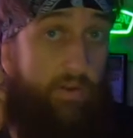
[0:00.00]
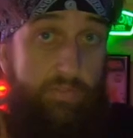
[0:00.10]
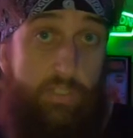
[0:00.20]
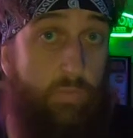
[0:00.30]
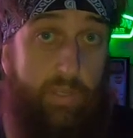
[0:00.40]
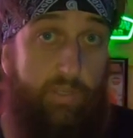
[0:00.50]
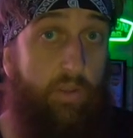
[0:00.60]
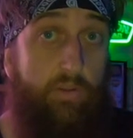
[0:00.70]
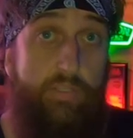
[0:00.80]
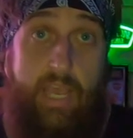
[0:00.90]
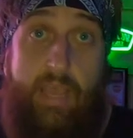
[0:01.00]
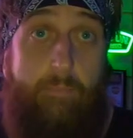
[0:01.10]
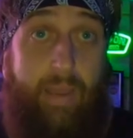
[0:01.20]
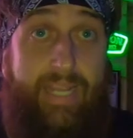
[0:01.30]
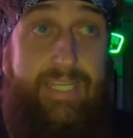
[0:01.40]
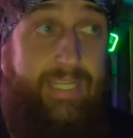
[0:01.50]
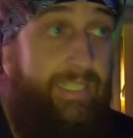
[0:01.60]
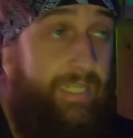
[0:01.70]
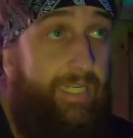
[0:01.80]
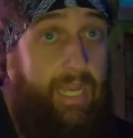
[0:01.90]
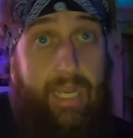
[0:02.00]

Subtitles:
on this one goes, basically,